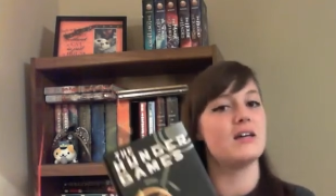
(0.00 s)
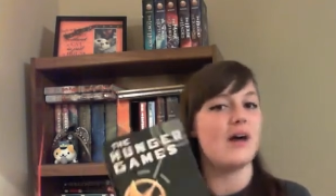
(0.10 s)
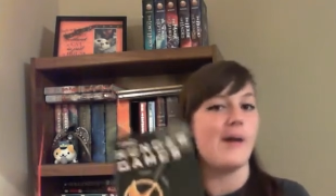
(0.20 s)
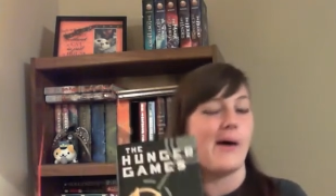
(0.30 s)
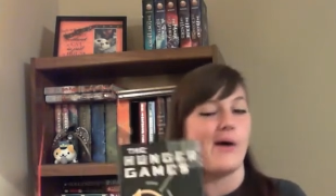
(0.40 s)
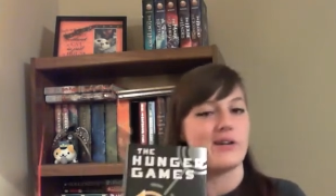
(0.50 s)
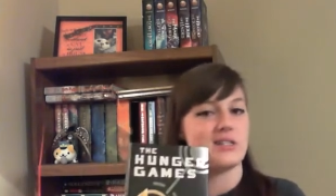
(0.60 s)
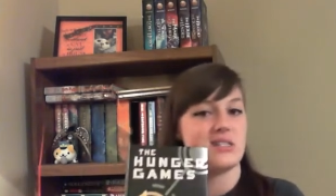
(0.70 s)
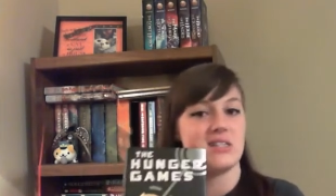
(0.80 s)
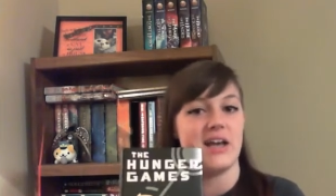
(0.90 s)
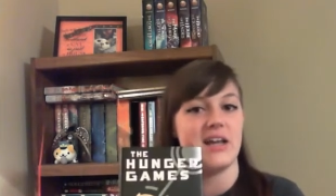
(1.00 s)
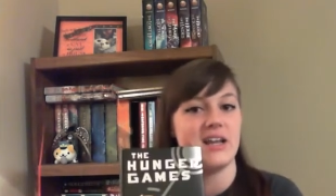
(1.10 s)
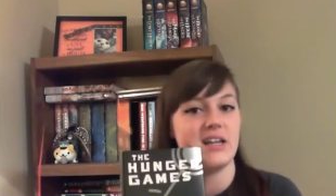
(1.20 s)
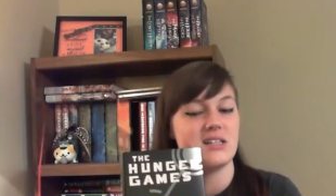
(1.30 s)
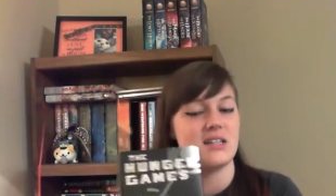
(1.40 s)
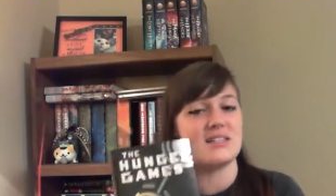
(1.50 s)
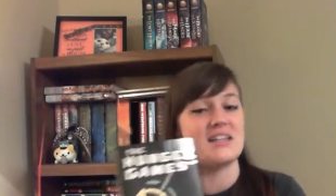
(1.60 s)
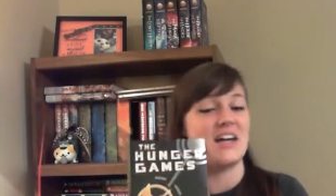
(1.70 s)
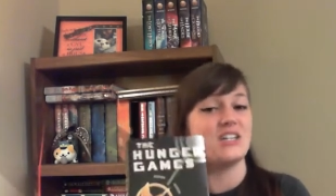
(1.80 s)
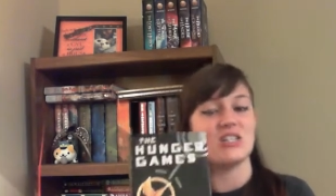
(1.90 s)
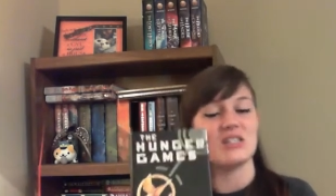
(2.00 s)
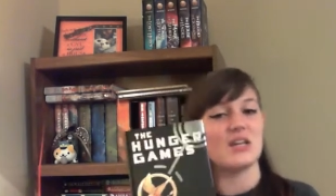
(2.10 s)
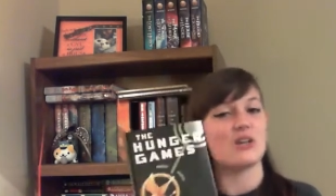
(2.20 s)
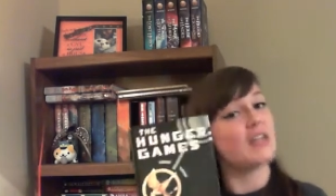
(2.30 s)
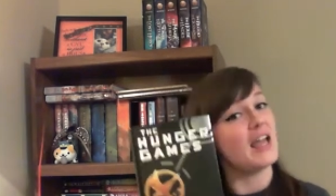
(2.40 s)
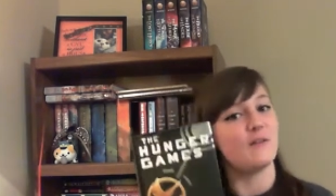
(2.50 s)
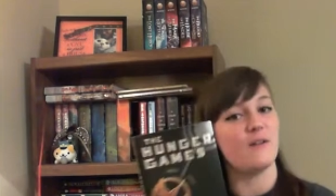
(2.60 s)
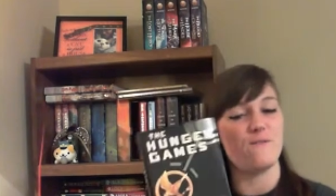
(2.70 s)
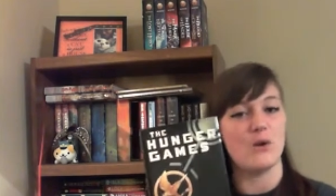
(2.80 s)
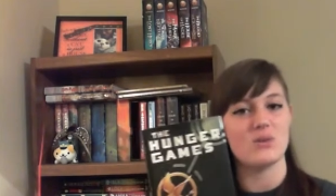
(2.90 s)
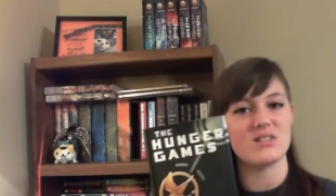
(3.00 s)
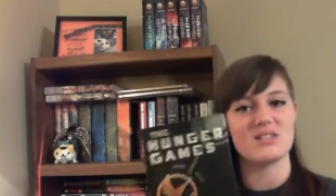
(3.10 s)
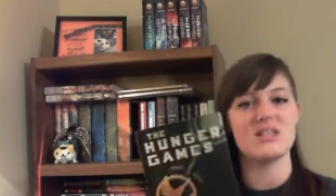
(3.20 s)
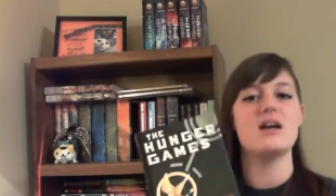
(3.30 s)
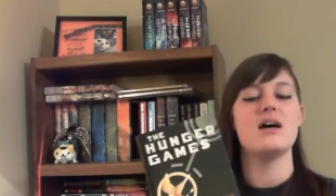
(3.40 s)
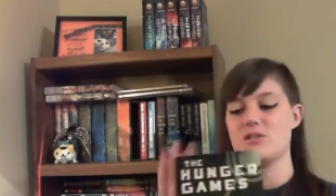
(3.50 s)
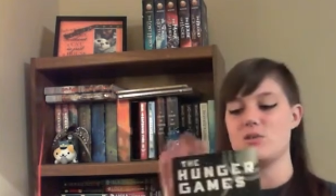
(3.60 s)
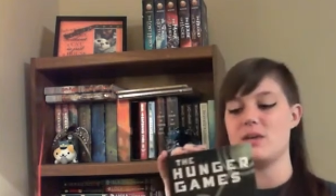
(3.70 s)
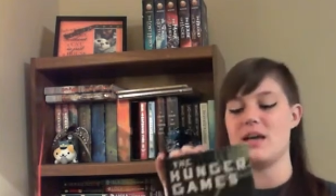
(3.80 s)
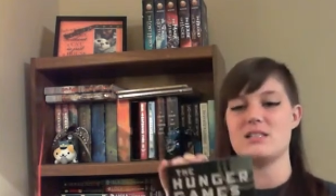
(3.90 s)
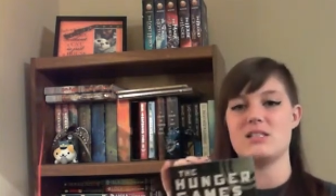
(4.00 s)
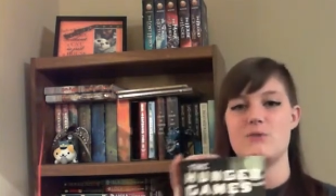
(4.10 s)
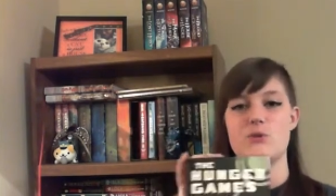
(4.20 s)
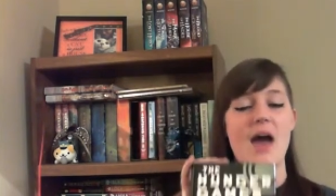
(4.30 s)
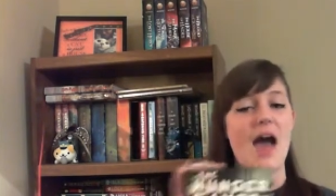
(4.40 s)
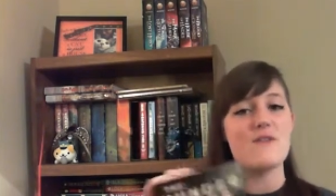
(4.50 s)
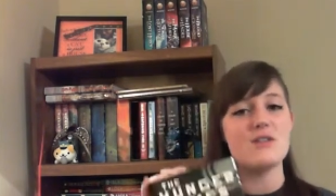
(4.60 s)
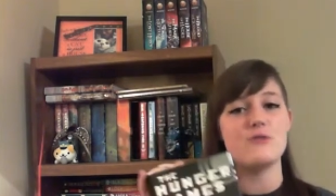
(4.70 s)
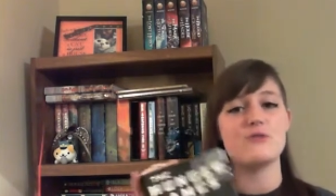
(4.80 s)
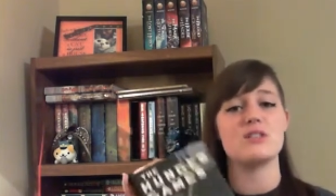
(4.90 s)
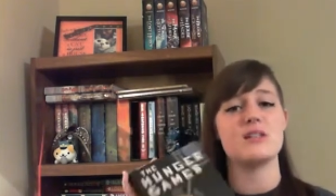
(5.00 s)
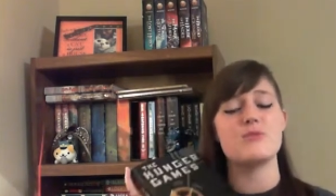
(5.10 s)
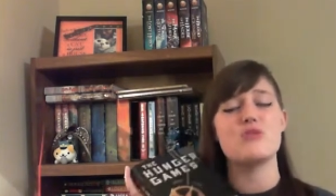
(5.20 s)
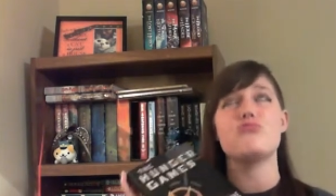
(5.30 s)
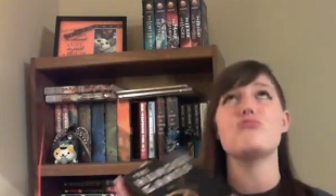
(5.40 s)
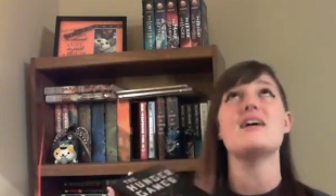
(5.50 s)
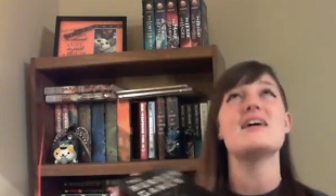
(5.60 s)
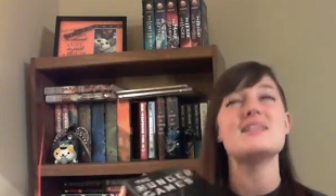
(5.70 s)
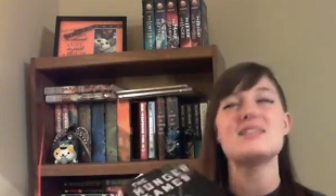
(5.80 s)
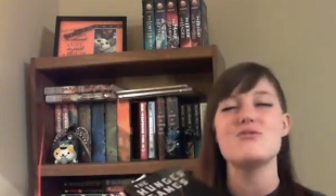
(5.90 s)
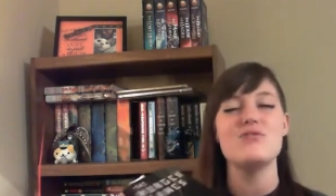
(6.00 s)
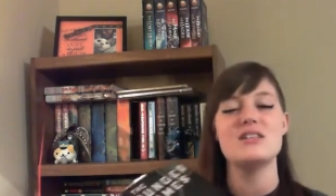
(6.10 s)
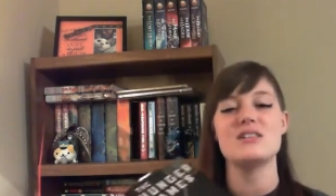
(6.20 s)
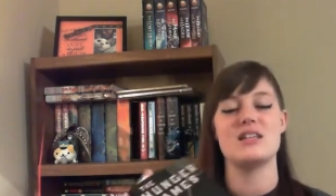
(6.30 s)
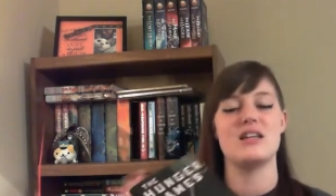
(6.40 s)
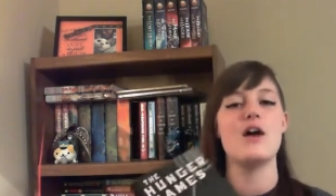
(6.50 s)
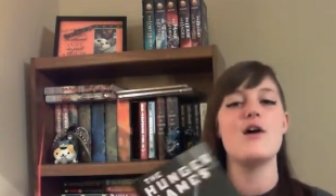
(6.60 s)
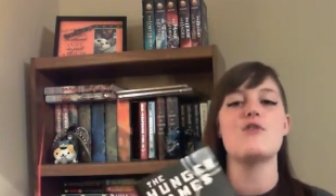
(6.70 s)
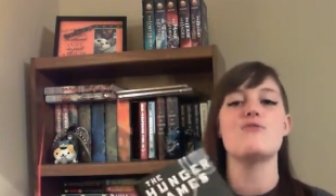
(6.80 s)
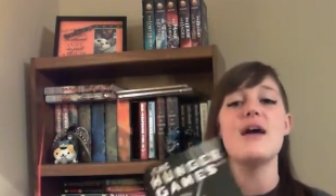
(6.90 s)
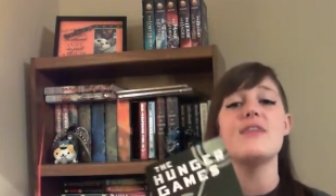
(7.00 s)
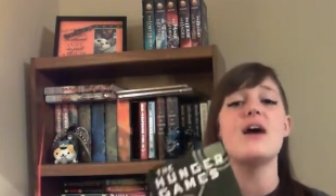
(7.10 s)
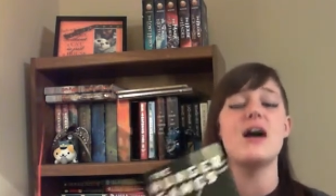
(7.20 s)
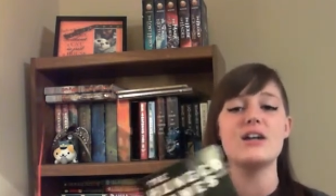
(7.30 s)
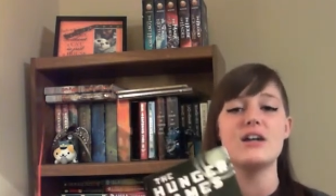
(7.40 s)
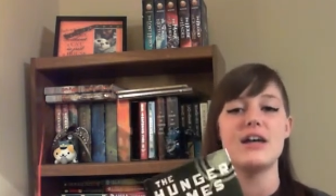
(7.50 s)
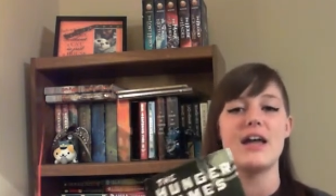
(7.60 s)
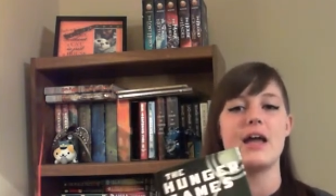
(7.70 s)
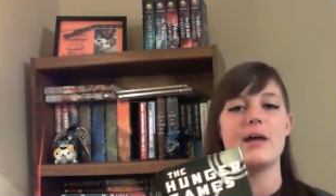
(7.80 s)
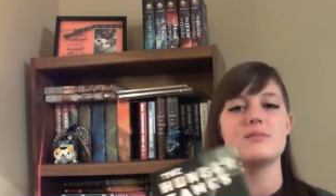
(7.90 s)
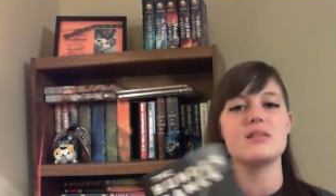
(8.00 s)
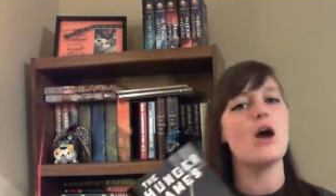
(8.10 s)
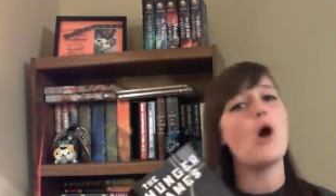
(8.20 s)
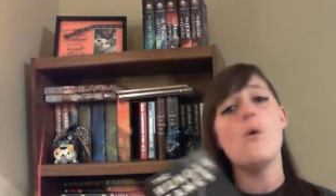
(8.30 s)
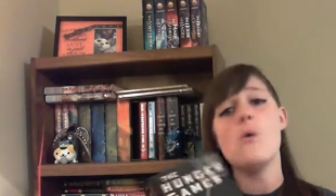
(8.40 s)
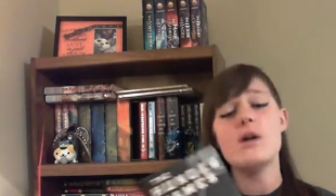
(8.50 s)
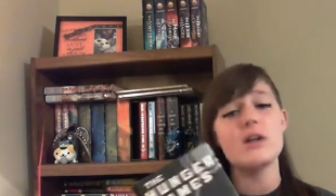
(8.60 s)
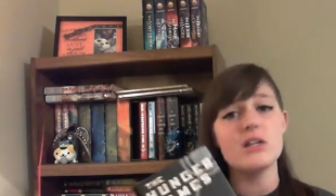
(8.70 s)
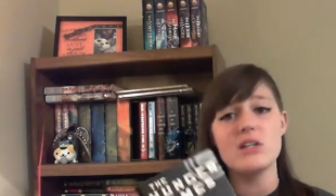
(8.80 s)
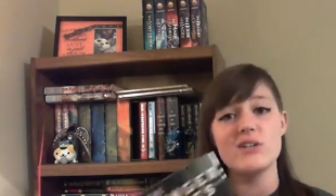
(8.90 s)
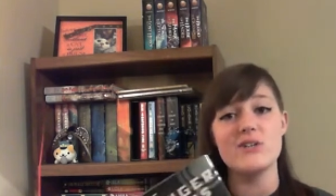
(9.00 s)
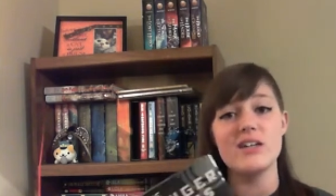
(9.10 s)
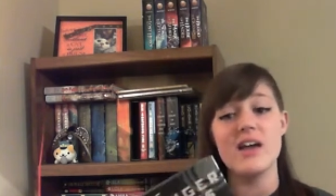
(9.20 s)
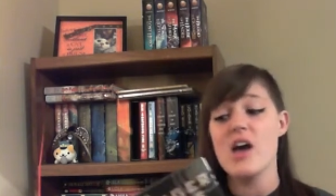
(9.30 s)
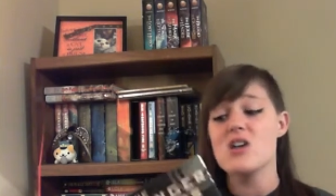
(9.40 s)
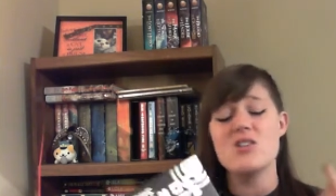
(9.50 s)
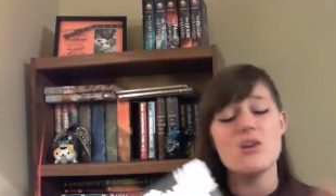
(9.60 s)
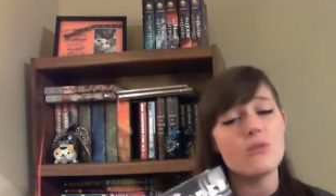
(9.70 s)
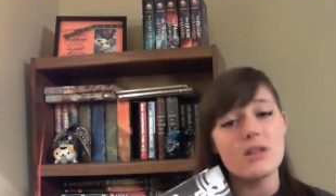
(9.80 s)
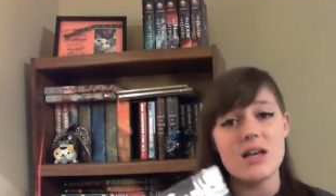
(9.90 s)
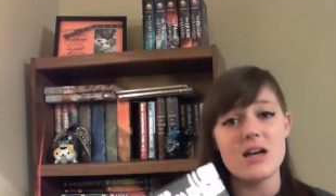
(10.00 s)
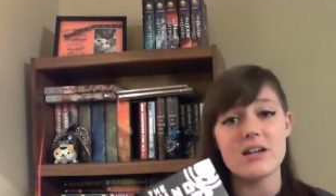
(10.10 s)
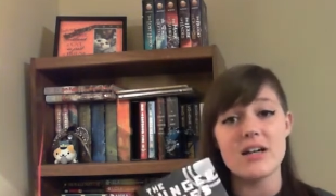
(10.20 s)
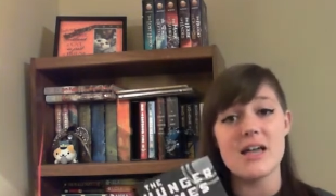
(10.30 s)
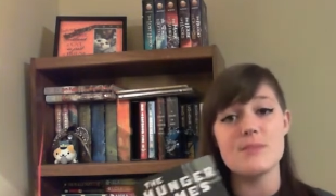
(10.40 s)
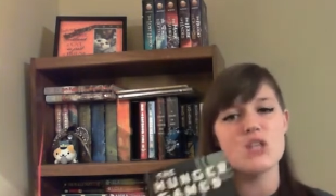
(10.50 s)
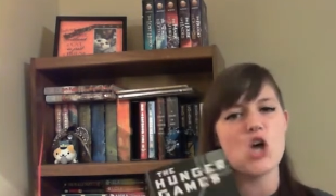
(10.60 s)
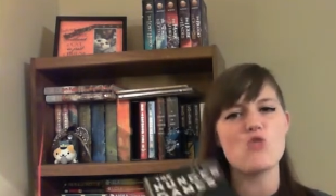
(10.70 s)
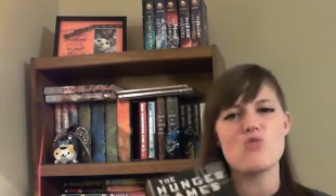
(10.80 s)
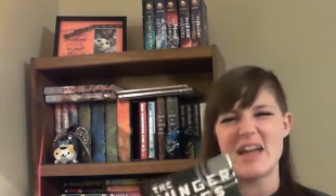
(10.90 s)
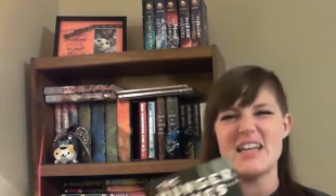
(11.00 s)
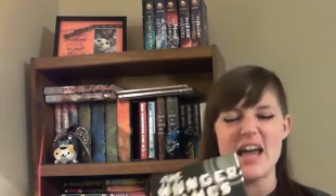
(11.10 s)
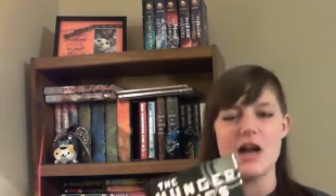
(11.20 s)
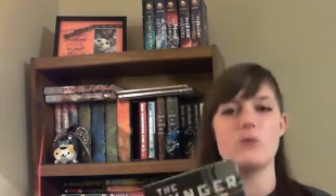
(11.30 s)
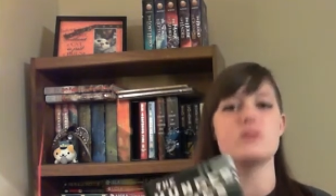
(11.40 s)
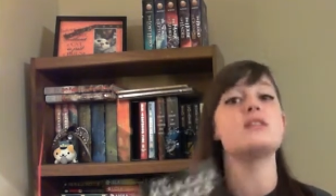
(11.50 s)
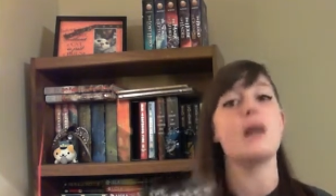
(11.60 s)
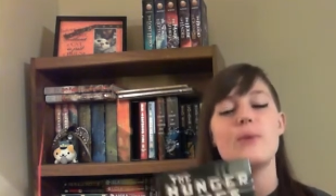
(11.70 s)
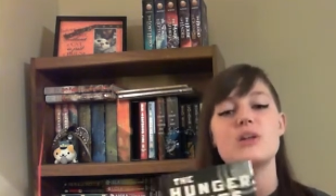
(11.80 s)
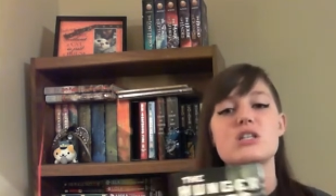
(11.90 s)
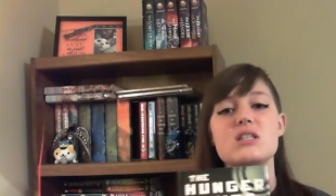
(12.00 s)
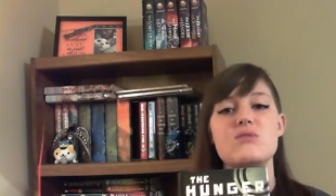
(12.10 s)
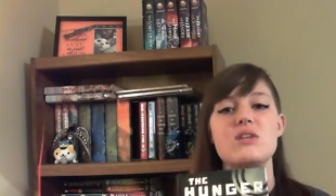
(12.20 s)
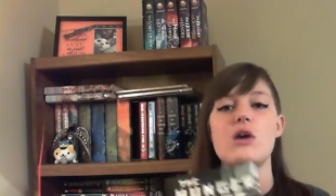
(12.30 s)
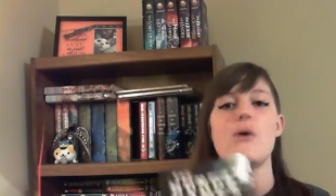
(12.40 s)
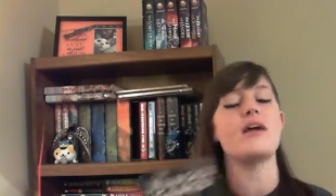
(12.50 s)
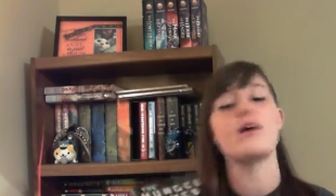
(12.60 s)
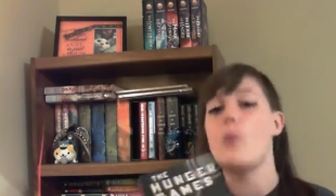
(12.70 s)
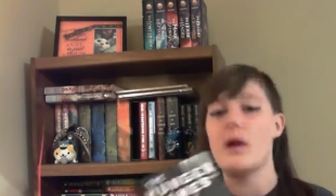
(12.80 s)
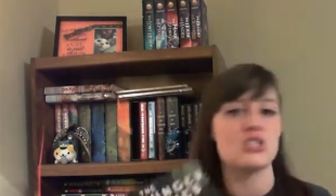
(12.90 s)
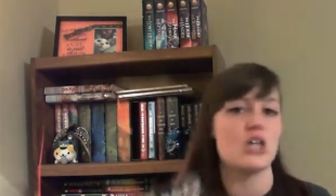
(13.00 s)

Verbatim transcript: about our society. It's not just entertainment, folks. So, yes, if you haven't, for some crazy reason, read The Hunger Games, what are you doing? Go read The Hunger Games right now. Stop watching this video and go watch The